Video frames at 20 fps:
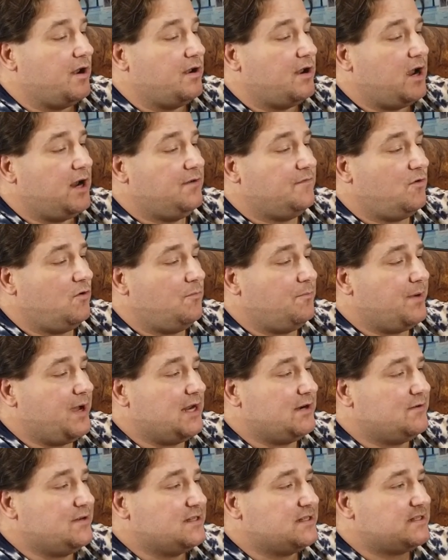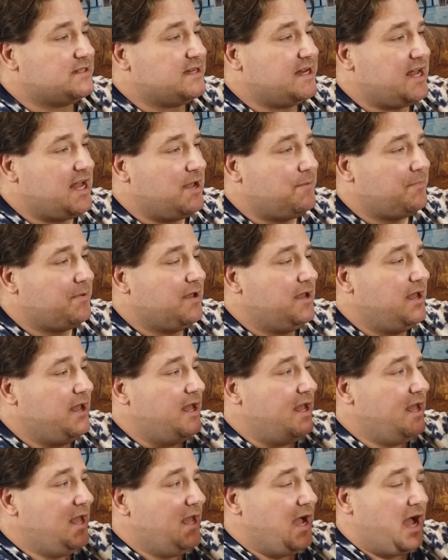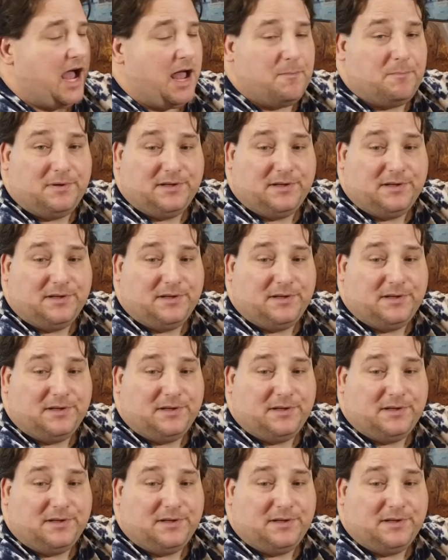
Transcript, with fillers: a nine volt battery snap. I